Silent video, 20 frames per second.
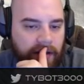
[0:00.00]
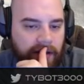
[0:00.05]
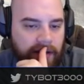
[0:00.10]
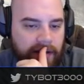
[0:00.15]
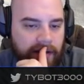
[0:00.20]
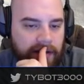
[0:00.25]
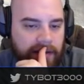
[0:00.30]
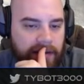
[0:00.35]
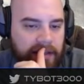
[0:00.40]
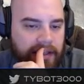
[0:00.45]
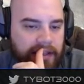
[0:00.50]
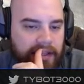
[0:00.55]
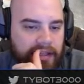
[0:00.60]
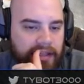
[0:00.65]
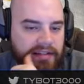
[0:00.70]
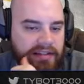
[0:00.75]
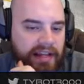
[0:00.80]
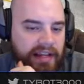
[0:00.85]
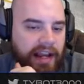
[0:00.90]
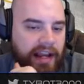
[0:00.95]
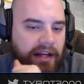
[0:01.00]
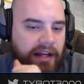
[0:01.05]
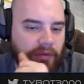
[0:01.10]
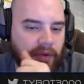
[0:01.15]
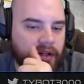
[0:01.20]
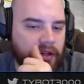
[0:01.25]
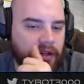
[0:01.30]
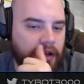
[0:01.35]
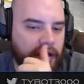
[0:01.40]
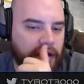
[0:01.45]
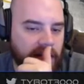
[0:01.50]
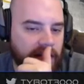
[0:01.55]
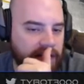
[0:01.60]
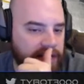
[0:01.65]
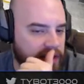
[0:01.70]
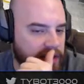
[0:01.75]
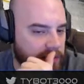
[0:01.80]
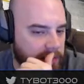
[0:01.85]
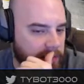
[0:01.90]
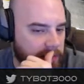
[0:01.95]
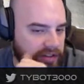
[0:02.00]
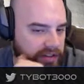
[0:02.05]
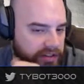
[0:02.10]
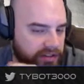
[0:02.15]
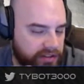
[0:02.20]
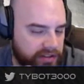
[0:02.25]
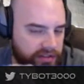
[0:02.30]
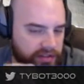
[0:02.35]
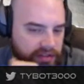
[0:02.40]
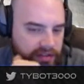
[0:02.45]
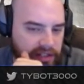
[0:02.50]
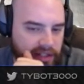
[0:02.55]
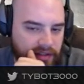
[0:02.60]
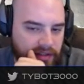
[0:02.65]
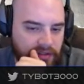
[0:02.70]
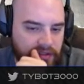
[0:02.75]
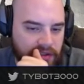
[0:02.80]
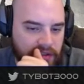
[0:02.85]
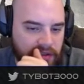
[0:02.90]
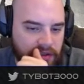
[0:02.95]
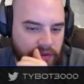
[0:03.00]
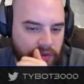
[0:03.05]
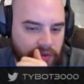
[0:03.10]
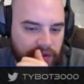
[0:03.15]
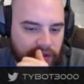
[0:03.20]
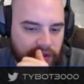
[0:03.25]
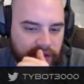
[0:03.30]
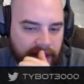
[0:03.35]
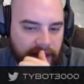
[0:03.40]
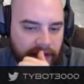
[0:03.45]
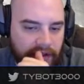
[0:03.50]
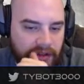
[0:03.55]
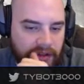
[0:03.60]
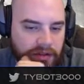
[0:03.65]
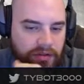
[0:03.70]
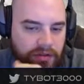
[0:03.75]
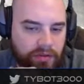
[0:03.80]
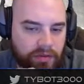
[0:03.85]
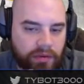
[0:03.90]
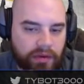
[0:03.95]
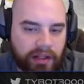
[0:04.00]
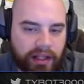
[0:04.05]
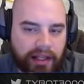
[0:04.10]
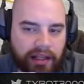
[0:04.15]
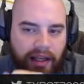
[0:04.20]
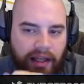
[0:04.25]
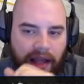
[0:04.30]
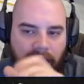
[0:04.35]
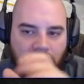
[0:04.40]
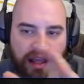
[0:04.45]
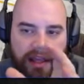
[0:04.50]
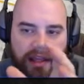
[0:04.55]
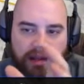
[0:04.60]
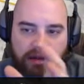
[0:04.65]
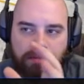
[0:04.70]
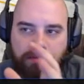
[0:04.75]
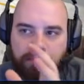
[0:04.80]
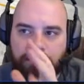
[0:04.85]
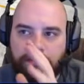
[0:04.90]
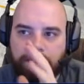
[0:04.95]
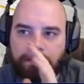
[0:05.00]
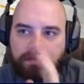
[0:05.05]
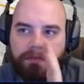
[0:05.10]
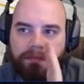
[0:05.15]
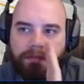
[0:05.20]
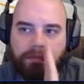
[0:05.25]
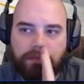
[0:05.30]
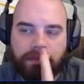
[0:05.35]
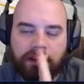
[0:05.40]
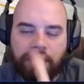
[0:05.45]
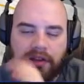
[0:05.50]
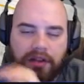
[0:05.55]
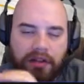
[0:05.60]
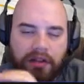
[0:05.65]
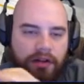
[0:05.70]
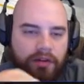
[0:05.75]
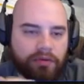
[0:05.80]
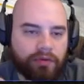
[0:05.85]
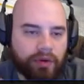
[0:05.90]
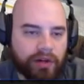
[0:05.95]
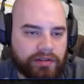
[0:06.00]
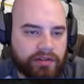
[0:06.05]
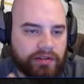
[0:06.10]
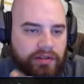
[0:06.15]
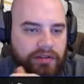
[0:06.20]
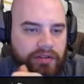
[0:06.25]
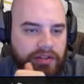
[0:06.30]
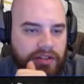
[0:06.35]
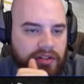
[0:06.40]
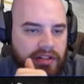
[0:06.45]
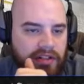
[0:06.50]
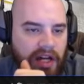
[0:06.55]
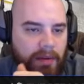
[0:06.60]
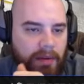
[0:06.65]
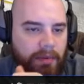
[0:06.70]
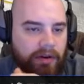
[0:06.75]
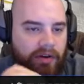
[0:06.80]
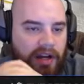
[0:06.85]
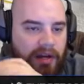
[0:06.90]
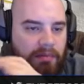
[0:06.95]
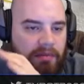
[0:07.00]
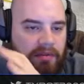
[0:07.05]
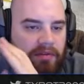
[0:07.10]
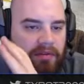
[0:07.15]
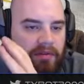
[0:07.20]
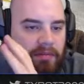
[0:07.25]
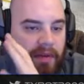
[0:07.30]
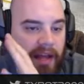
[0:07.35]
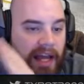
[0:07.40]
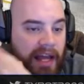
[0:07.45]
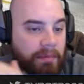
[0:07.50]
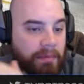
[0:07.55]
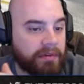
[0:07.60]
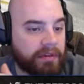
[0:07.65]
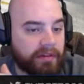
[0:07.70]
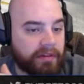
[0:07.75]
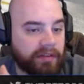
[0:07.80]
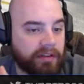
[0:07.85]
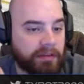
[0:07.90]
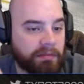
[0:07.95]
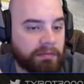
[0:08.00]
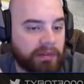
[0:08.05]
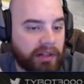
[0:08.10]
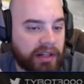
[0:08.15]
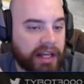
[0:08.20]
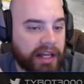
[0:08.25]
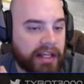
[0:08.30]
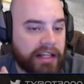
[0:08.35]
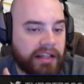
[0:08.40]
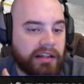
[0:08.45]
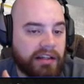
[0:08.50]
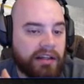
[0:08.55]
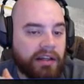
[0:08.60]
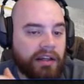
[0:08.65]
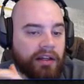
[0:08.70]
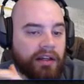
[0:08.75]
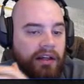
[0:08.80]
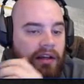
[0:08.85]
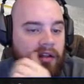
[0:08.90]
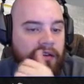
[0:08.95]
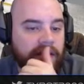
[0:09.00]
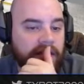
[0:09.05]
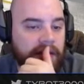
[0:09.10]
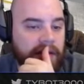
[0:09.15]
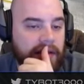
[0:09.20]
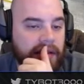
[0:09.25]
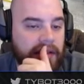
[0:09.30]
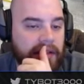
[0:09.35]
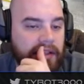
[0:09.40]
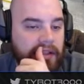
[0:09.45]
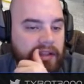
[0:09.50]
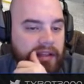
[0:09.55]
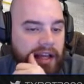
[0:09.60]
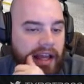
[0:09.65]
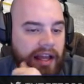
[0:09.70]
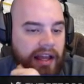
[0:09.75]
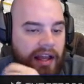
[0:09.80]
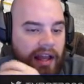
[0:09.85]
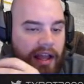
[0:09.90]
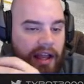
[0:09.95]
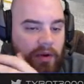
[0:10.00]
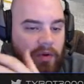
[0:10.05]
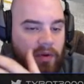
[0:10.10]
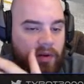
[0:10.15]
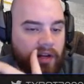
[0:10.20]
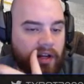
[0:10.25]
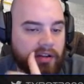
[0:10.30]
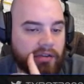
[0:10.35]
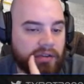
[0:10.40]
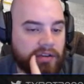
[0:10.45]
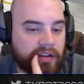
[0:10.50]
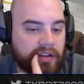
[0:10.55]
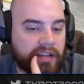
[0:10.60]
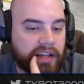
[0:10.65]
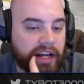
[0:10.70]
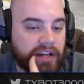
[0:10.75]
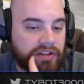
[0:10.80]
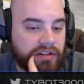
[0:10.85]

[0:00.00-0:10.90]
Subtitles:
the scan radar altimetry sensor will get you like a low resolution topographical map of your planet. The KA100 detection